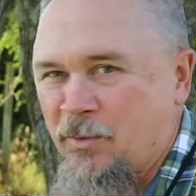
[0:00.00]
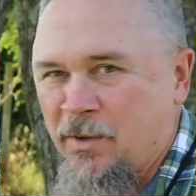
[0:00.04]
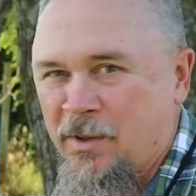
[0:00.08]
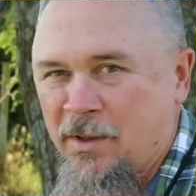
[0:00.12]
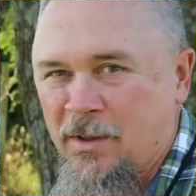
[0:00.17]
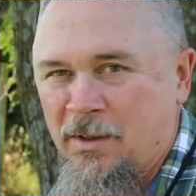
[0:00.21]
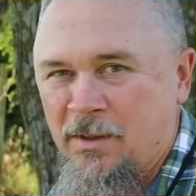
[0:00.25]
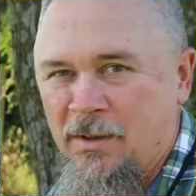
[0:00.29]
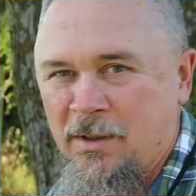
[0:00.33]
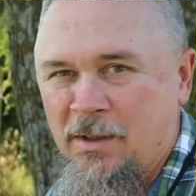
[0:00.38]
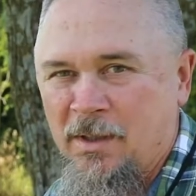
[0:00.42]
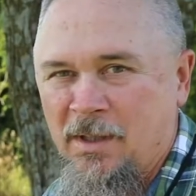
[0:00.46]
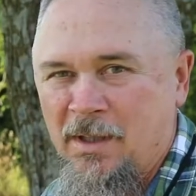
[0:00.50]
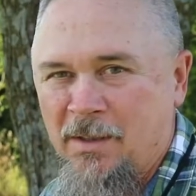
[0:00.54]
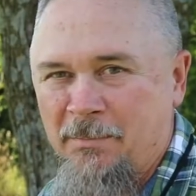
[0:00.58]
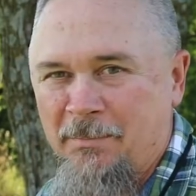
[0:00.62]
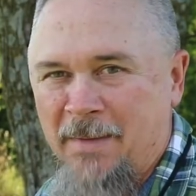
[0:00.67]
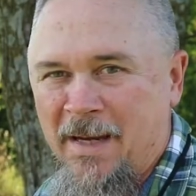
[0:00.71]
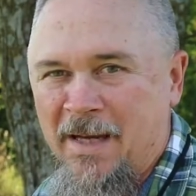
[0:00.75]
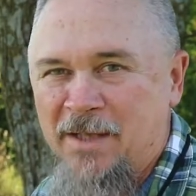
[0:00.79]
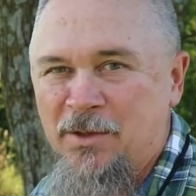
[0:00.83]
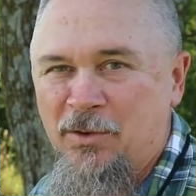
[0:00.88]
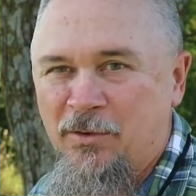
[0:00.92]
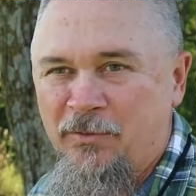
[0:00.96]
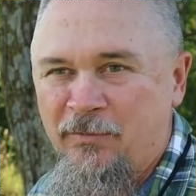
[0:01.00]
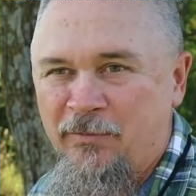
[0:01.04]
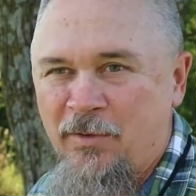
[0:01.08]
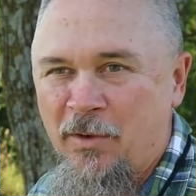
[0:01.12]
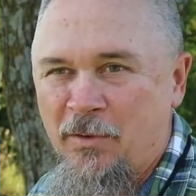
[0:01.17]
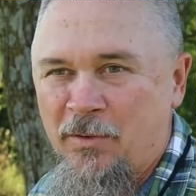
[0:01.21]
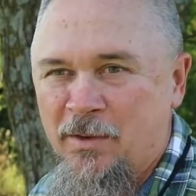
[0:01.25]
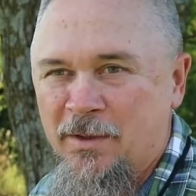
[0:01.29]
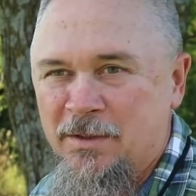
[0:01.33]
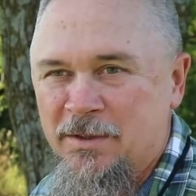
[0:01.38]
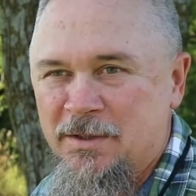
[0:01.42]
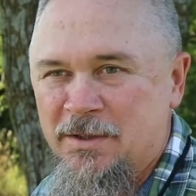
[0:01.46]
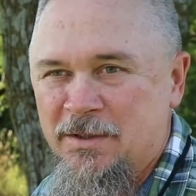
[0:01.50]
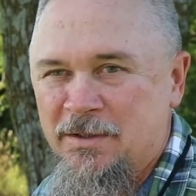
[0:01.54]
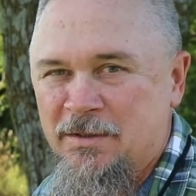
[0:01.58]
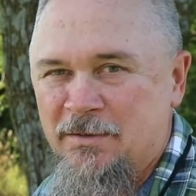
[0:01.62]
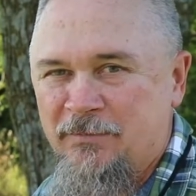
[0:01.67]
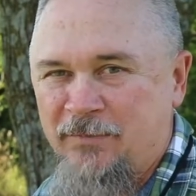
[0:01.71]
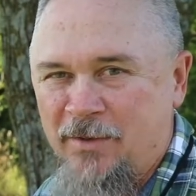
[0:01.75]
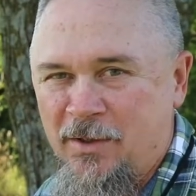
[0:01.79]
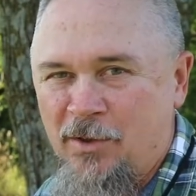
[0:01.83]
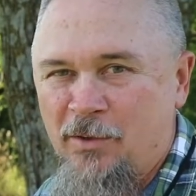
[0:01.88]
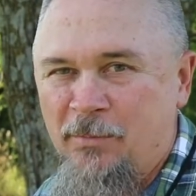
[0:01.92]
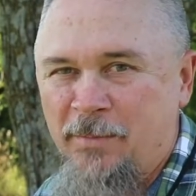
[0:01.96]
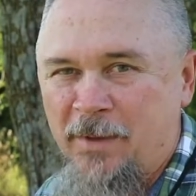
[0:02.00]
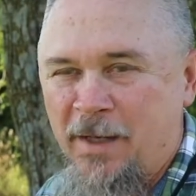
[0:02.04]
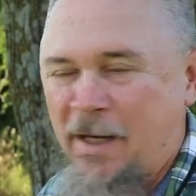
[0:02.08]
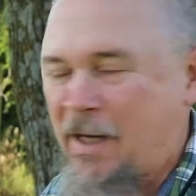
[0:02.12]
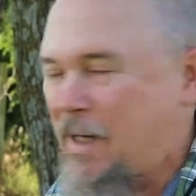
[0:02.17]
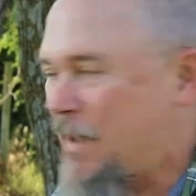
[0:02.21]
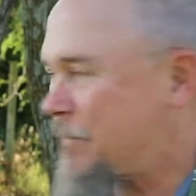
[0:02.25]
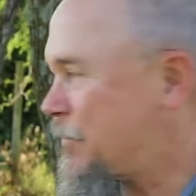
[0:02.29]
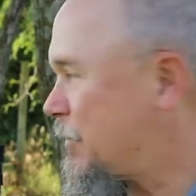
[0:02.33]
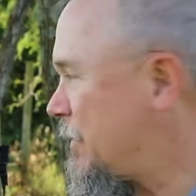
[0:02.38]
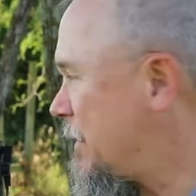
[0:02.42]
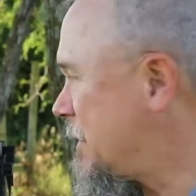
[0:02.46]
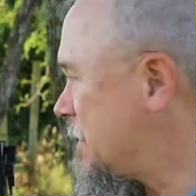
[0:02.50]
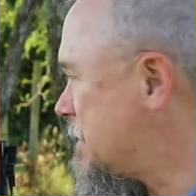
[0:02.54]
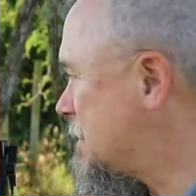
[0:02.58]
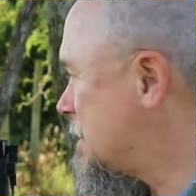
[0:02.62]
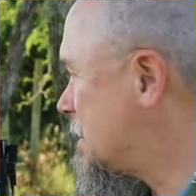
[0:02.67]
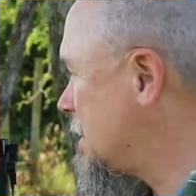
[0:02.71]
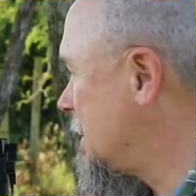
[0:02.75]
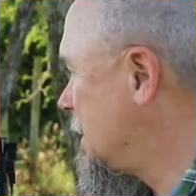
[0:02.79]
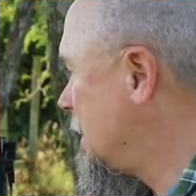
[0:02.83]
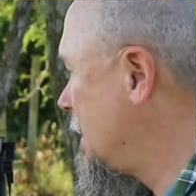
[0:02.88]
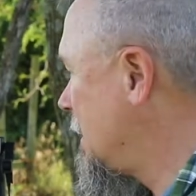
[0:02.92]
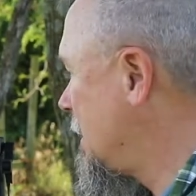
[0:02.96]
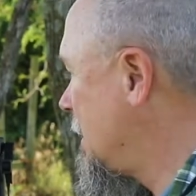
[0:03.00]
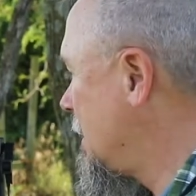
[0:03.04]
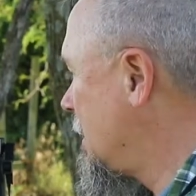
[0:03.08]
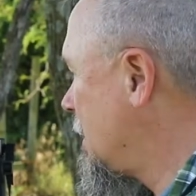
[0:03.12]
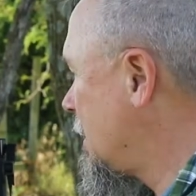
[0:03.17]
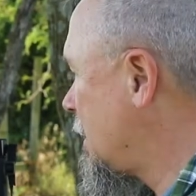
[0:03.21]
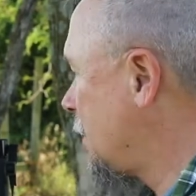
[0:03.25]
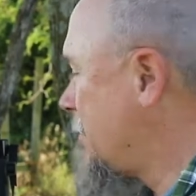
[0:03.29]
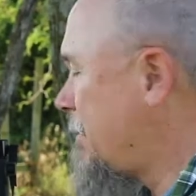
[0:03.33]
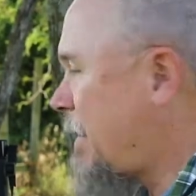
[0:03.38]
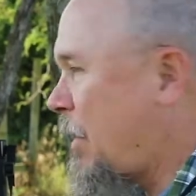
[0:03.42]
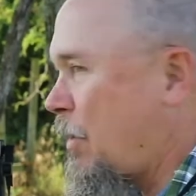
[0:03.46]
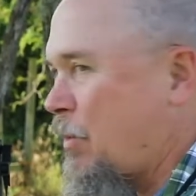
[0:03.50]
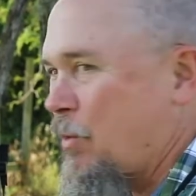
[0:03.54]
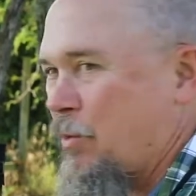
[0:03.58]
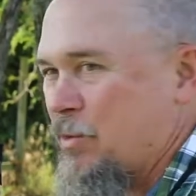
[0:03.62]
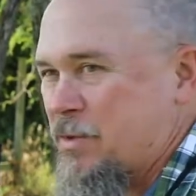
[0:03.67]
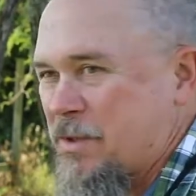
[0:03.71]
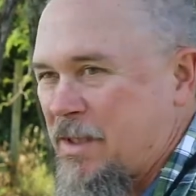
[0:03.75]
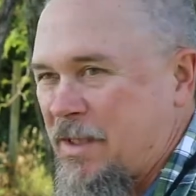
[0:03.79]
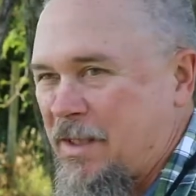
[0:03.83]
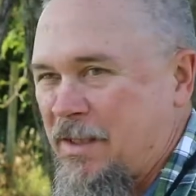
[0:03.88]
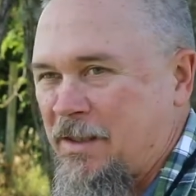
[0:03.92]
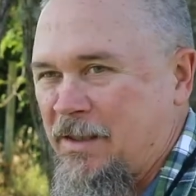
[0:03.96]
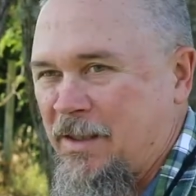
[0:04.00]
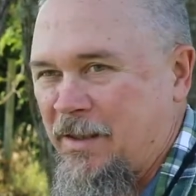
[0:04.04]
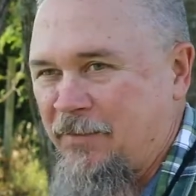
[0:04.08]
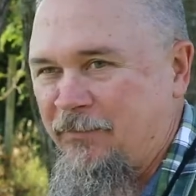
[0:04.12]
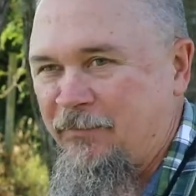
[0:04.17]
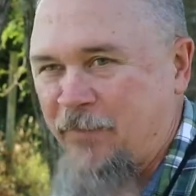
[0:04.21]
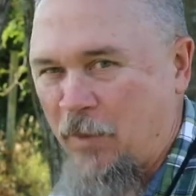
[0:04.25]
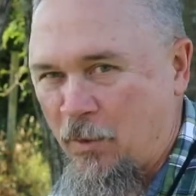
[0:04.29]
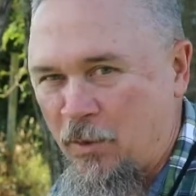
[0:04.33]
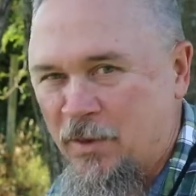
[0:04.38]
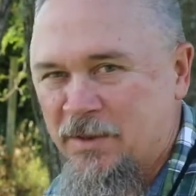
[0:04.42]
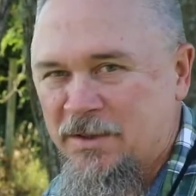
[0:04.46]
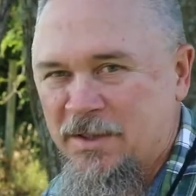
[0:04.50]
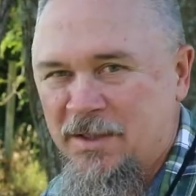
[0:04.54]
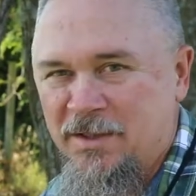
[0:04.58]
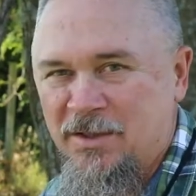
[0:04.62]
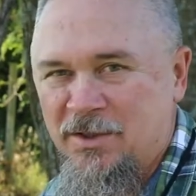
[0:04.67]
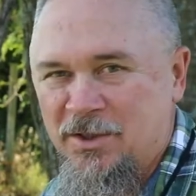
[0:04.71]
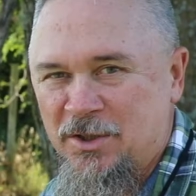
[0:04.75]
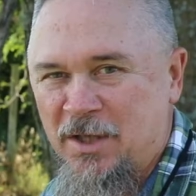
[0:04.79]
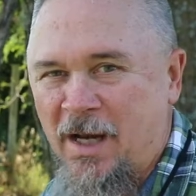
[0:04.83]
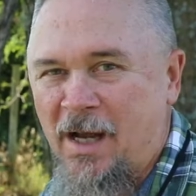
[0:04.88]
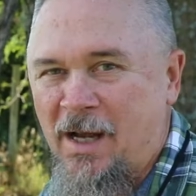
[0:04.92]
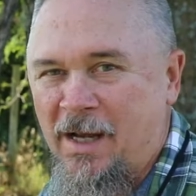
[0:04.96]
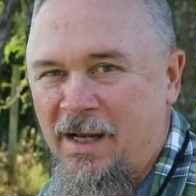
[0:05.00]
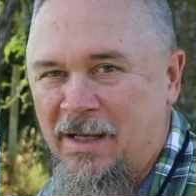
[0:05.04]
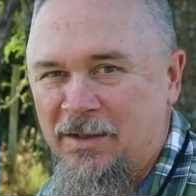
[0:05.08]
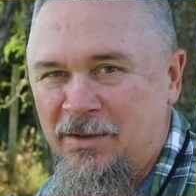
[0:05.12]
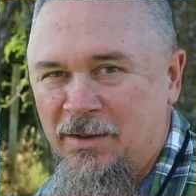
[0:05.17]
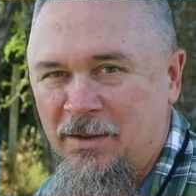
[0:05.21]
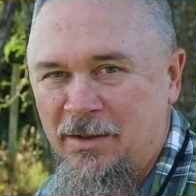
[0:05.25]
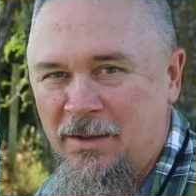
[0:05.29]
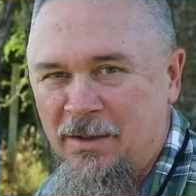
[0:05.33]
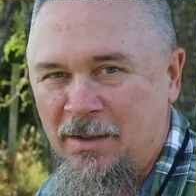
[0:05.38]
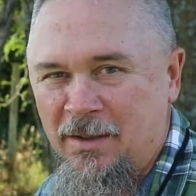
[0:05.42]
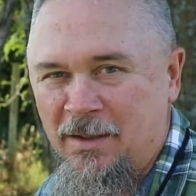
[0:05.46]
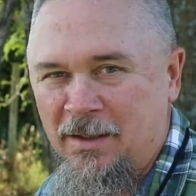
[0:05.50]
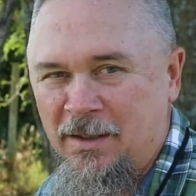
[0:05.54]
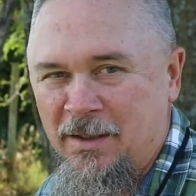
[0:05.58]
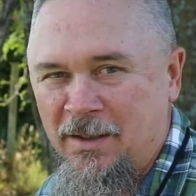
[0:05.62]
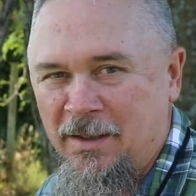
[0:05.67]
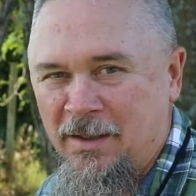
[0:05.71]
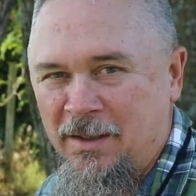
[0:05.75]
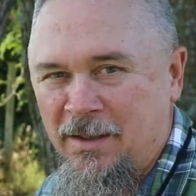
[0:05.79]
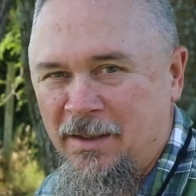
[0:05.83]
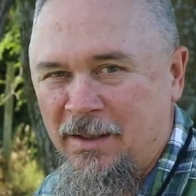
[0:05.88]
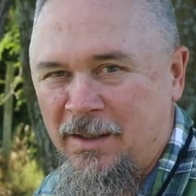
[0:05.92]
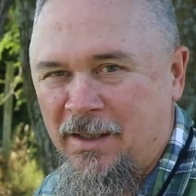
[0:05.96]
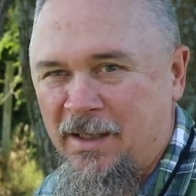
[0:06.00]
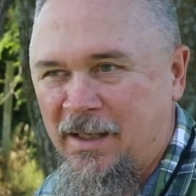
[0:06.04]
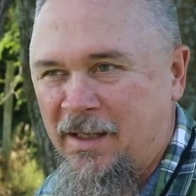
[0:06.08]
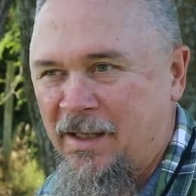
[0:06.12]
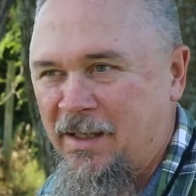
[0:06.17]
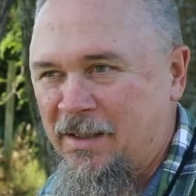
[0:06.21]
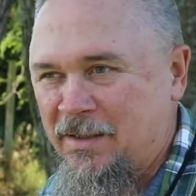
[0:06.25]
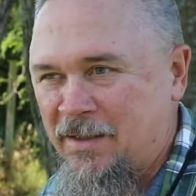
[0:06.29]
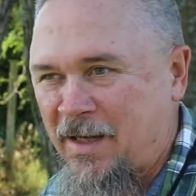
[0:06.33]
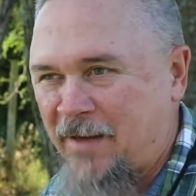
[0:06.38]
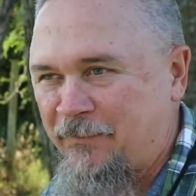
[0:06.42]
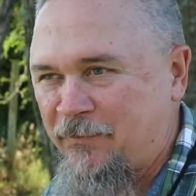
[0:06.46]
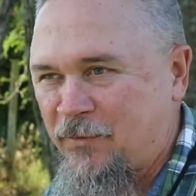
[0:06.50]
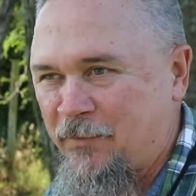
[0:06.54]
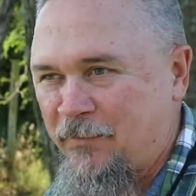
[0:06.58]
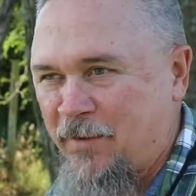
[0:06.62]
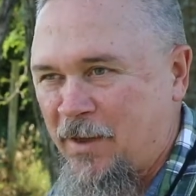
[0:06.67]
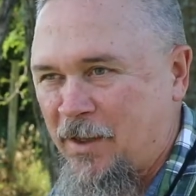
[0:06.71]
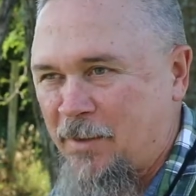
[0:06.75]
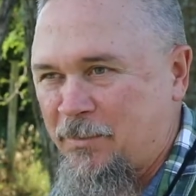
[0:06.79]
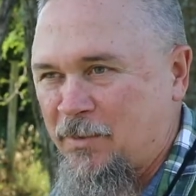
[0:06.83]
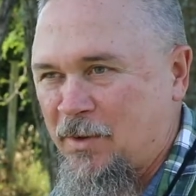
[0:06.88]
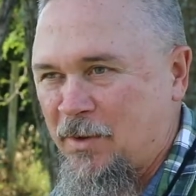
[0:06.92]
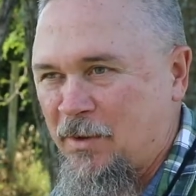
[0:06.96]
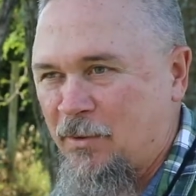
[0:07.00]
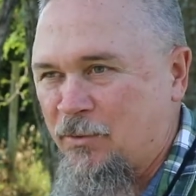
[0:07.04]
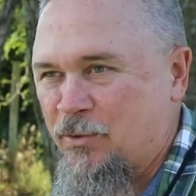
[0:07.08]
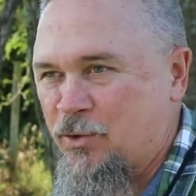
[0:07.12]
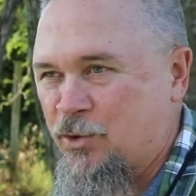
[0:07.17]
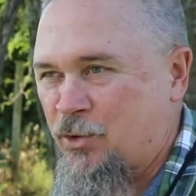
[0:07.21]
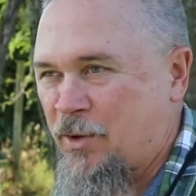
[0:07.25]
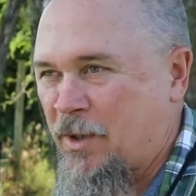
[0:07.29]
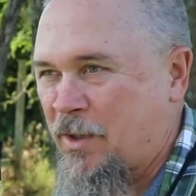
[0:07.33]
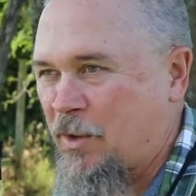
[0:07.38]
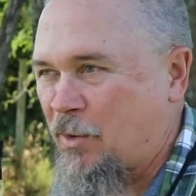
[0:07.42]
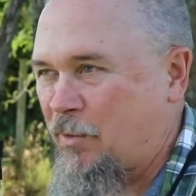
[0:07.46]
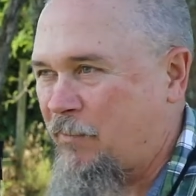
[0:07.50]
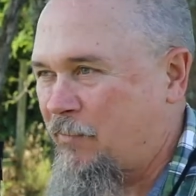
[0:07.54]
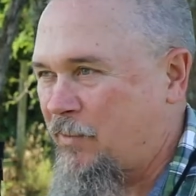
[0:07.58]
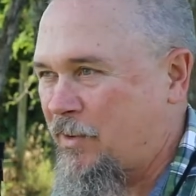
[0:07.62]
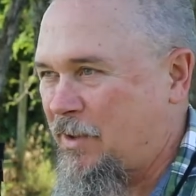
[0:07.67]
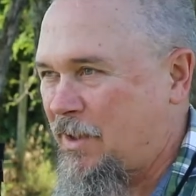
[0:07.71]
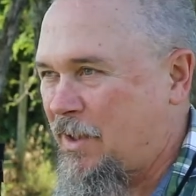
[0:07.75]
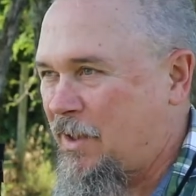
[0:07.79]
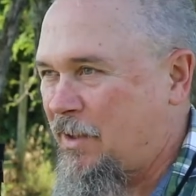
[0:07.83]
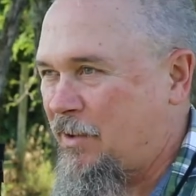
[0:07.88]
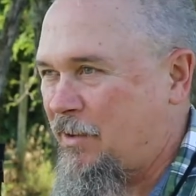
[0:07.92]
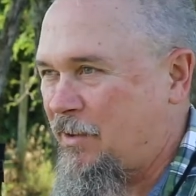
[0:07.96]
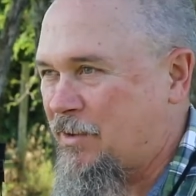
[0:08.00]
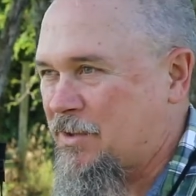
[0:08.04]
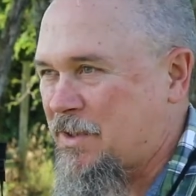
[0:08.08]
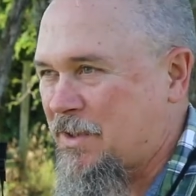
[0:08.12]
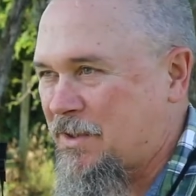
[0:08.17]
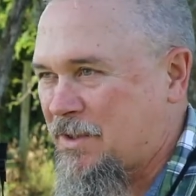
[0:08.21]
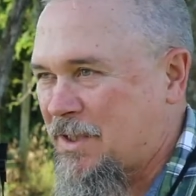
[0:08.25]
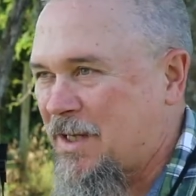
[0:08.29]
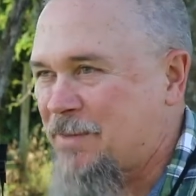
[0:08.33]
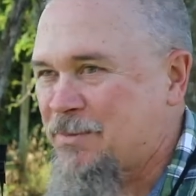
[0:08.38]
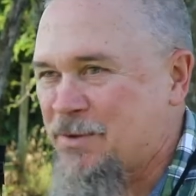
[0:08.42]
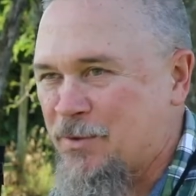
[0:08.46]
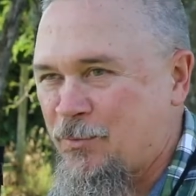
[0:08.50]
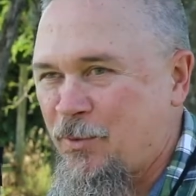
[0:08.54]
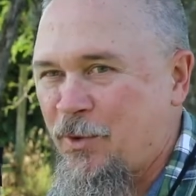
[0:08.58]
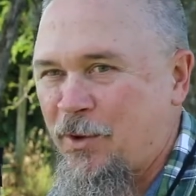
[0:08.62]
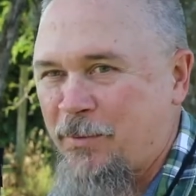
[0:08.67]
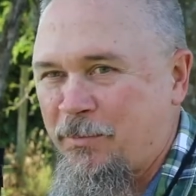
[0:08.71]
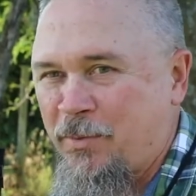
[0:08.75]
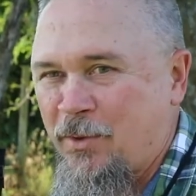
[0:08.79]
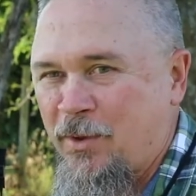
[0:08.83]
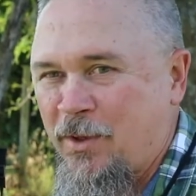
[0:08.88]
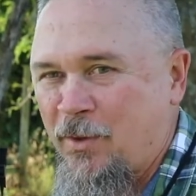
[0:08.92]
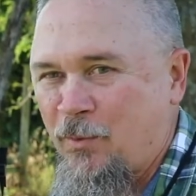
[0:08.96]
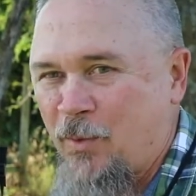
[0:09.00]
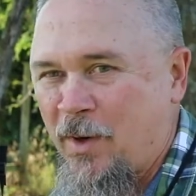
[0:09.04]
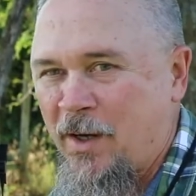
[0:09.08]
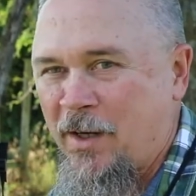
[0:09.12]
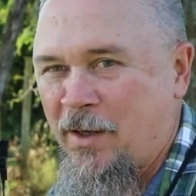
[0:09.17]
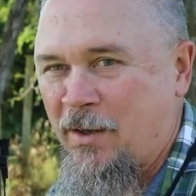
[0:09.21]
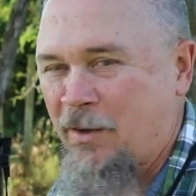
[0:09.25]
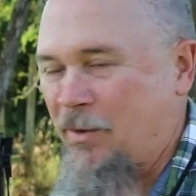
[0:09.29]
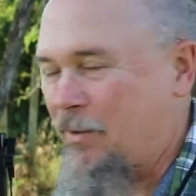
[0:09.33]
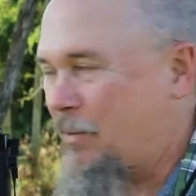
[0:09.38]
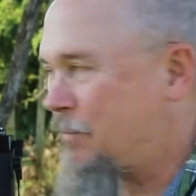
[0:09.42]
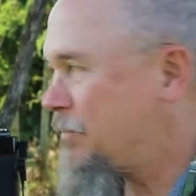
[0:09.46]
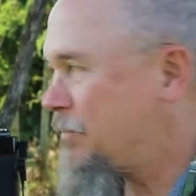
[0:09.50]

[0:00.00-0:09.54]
with a manual focus film camera is composing and focusing the shot. And I've developed a little trick over the years that seems to work pretty well.